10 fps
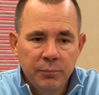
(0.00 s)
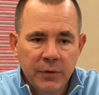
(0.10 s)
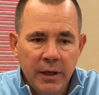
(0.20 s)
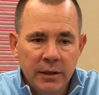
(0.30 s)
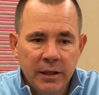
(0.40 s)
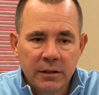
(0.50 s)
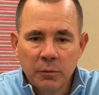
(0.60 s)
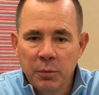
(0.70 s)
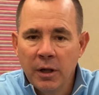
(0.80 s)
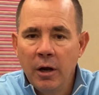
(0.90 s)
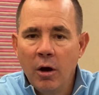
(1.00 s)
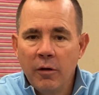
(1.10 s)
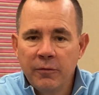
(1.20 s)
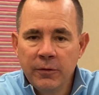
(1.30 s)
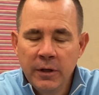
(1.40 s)
and get the
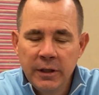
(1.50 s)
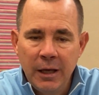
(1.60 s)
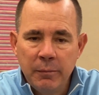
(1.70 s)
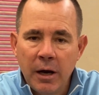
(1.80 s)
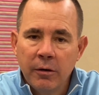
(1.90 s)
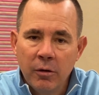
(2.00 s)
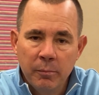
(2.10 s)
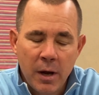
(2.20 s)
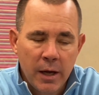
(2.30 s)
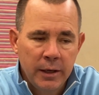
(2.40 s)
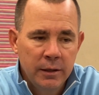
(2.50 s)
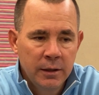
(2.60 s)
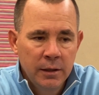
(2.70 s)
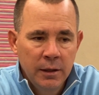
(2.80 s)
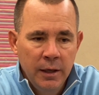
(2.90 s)
playoff game out of their mind.
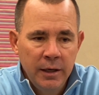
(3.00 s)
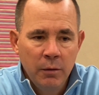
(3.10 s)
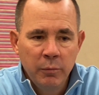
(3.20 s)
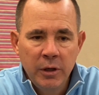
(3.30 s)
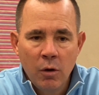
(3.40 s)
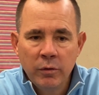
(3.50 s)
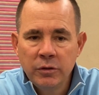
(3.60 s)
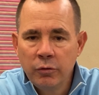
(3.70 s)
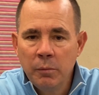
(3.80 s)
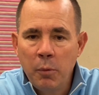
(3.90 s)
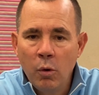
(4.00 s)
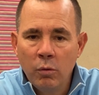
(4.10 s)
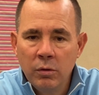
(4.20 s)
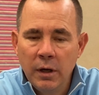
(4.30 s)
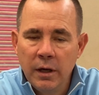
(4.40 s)
And then we go into a
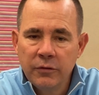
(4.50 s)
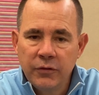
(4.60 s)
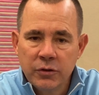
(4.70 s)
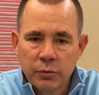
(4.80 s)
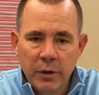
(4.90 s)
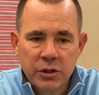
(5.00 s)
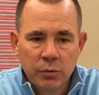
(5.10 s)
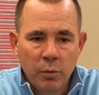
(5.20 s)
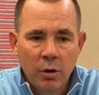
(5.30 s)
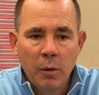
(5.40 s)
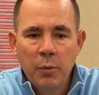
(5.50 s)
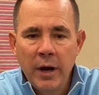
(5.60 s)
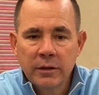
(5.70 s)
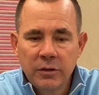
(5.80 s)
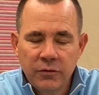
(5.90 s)
bowl situation where our
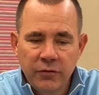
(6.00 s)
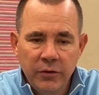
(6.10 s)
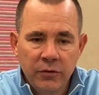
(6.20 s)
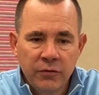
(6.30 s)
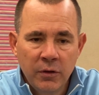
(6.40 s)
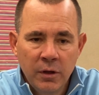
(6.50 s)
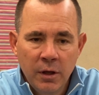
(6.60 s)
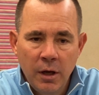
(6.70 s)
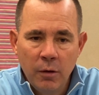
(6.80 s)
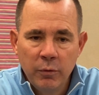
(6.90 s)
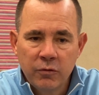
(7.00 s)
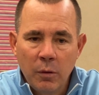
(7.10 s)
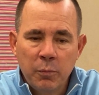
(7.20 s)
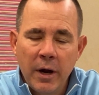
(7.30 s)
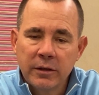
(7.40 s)
practices, we
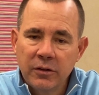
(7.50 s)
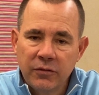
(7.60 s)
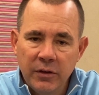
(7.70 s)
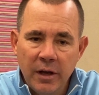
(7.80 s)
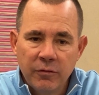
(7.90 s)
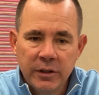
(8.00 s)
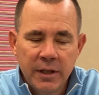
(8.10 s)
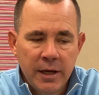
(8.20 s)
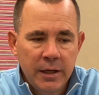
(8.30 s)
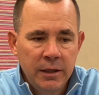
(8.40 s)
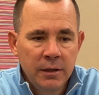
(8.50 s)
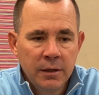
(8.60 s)
start practicing every day,